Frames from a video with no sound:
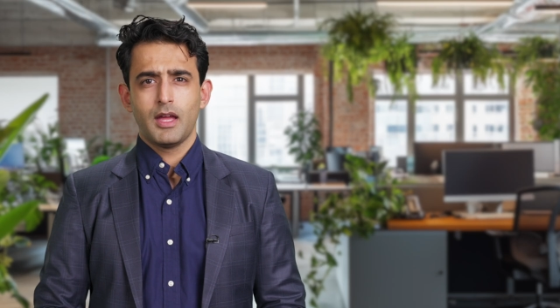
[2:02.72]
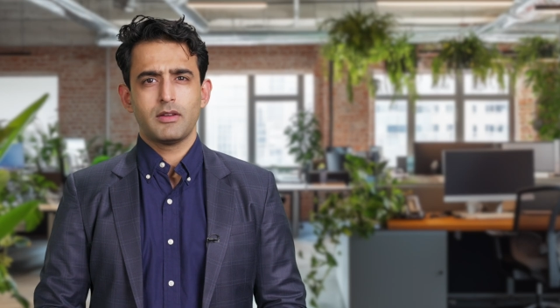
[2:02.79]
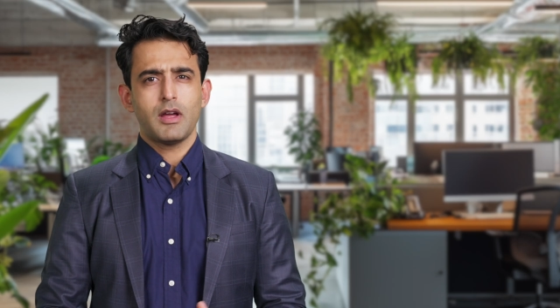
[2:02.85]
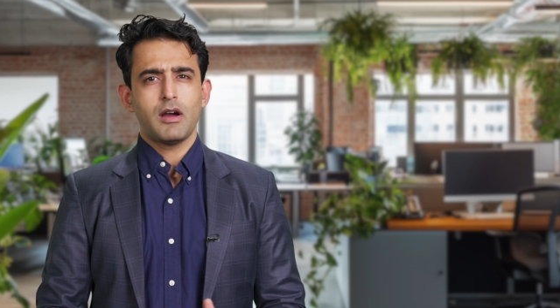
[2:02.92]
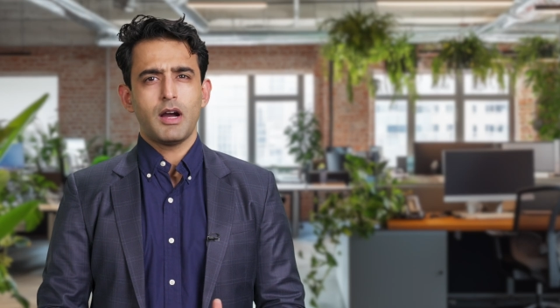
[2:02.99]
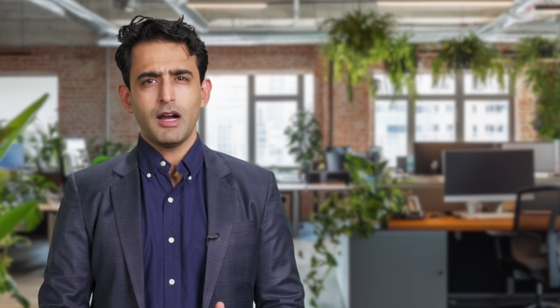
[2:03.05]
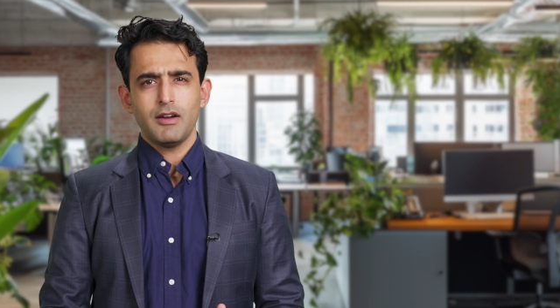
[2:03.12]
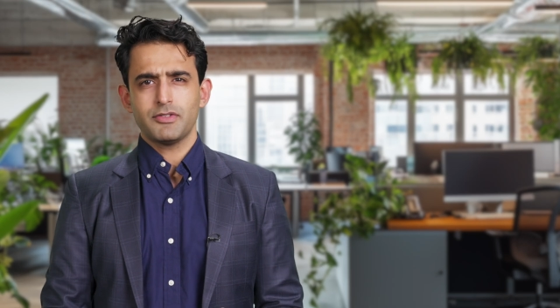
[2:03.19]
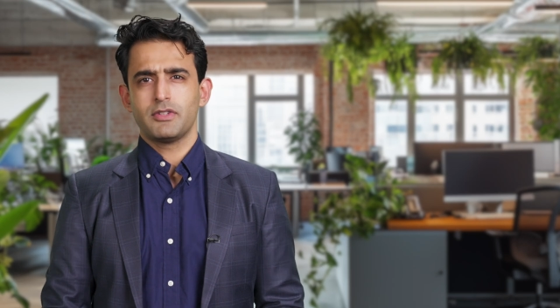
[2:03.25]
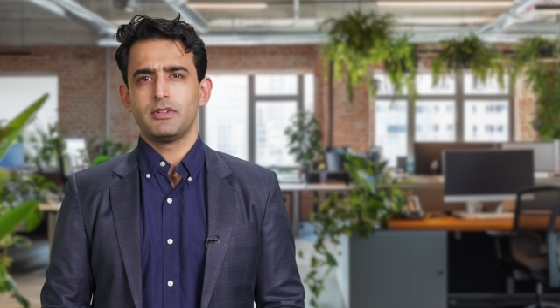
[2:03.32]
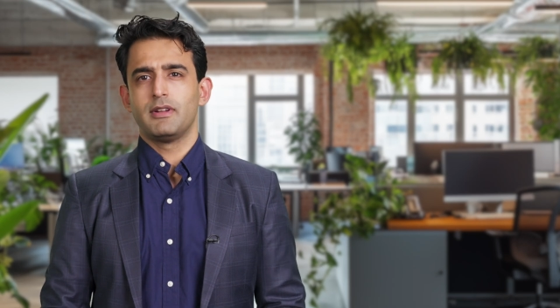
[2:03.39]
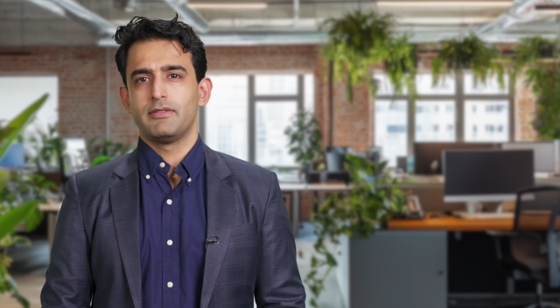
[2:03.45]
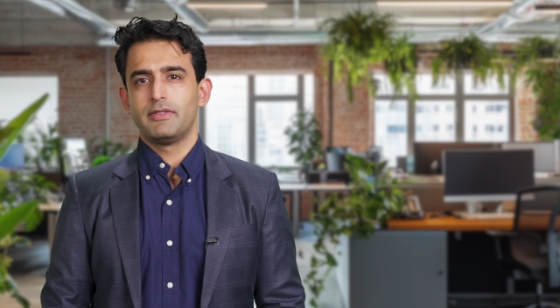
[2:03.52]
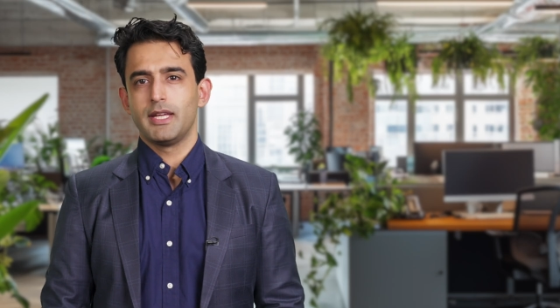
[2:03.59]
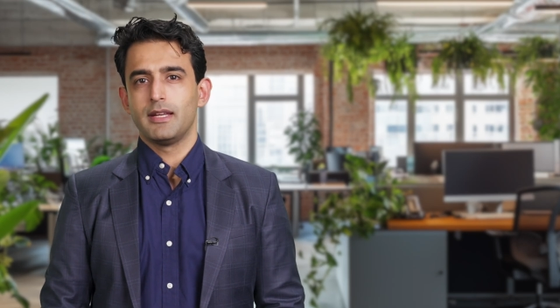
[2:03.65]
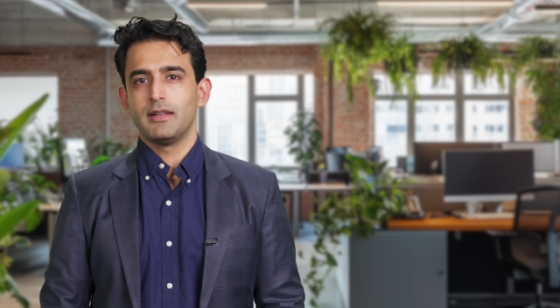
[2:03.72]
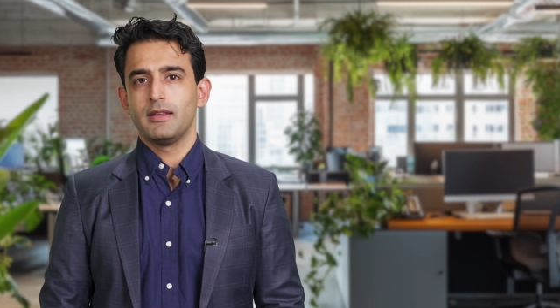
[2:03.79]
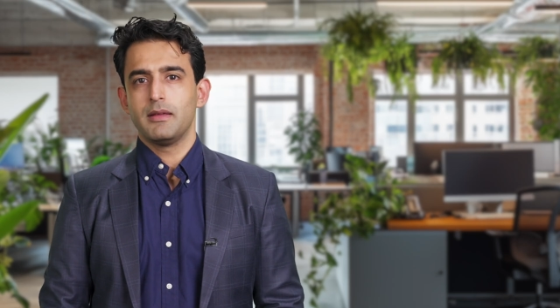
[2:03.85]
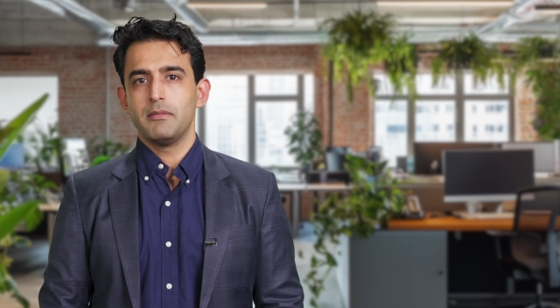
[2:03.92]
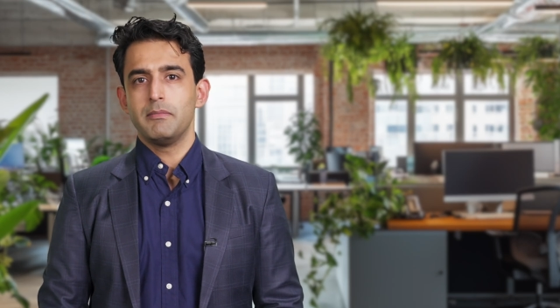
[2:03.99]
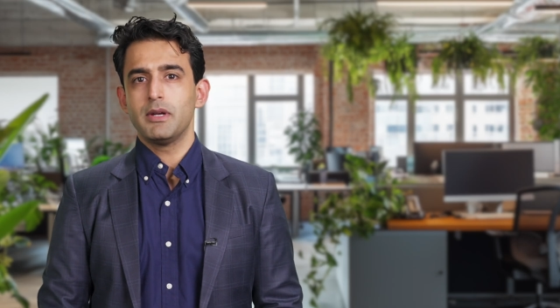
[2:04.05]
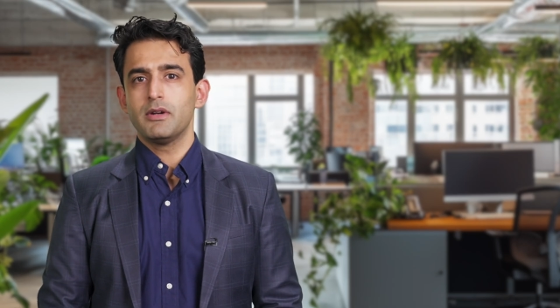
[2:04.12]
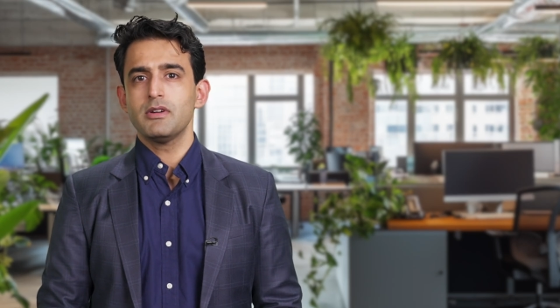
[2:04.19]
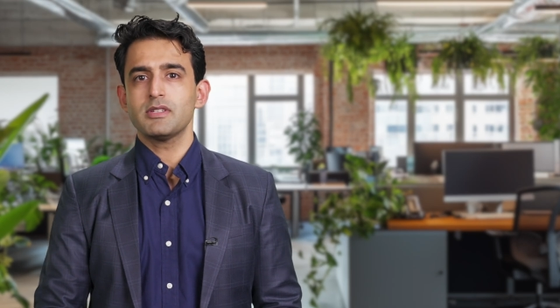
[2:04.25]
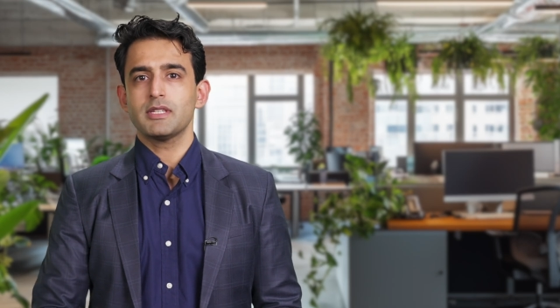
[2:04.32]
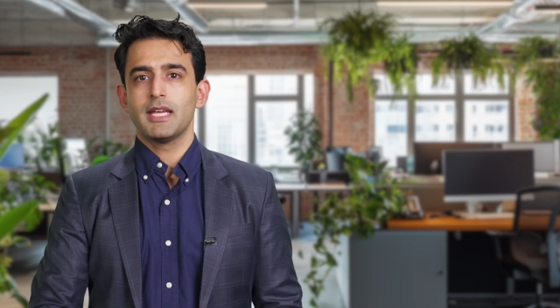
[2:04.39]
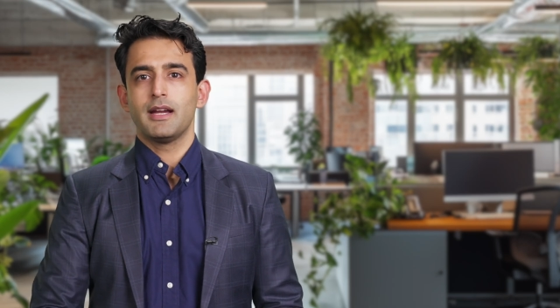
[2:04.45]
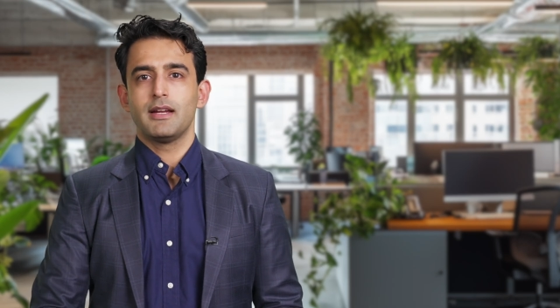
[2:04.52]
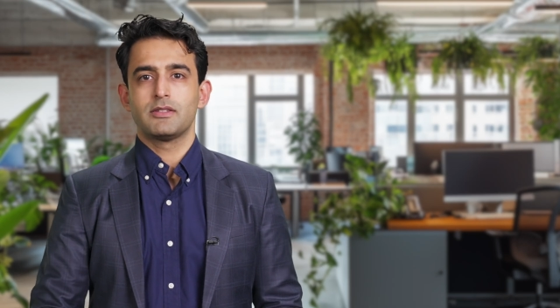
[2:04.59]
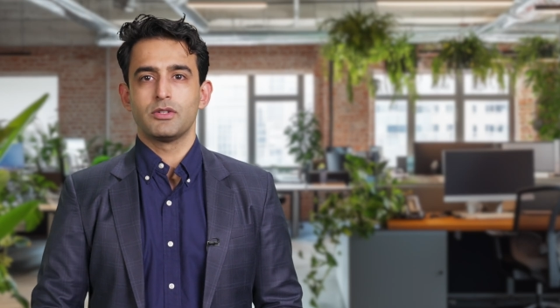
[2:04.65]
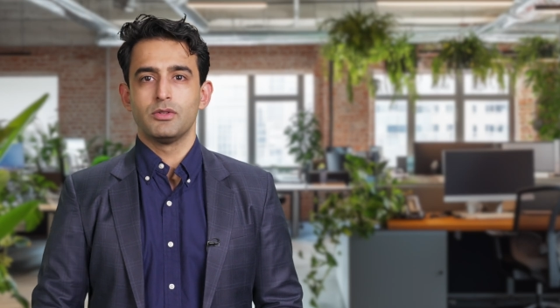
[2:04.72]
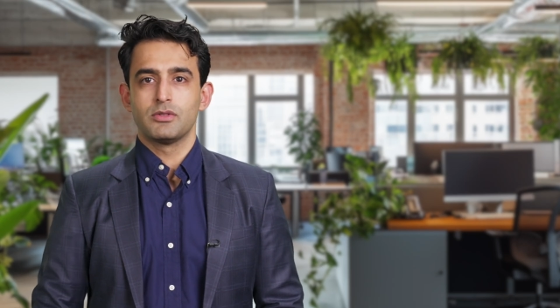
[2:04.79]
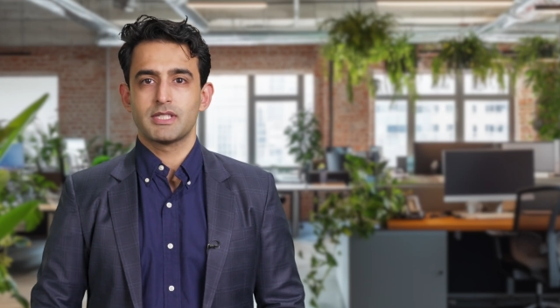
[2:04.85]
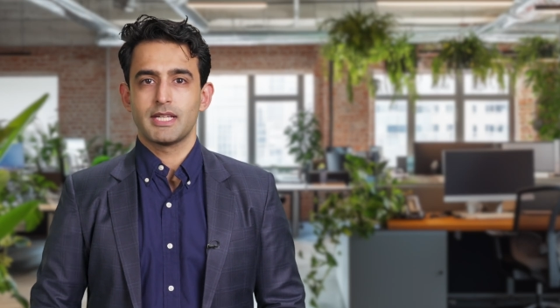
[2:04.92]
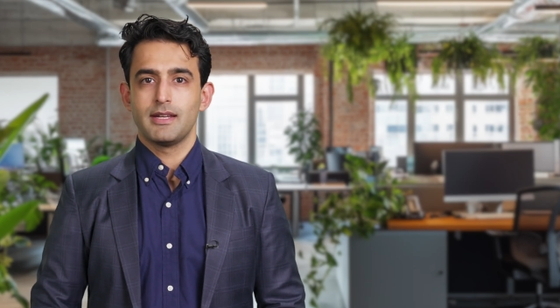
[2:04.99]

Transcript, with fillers: Now, after an event, Miro's AI tools